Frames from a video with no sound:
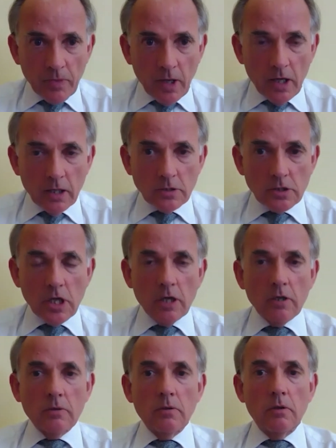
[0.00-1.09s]
And
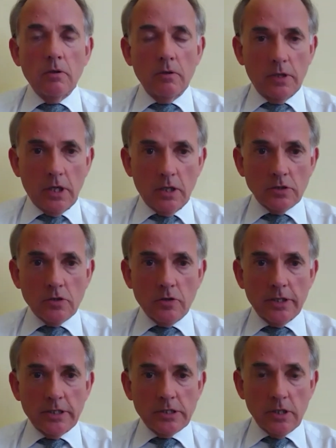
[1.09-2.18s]
so the answer
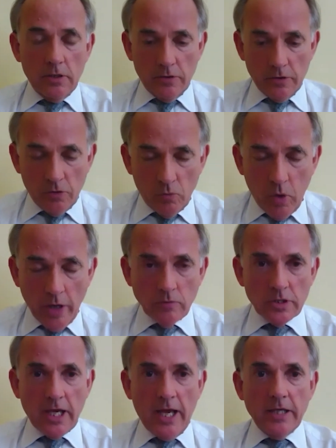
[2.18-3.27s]
is that you won't
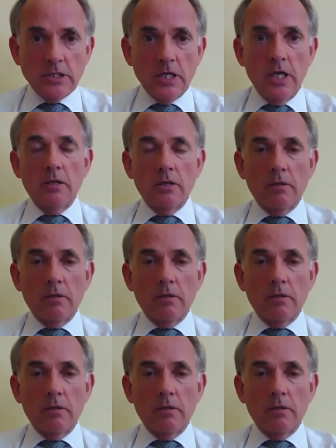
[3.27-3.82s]
get the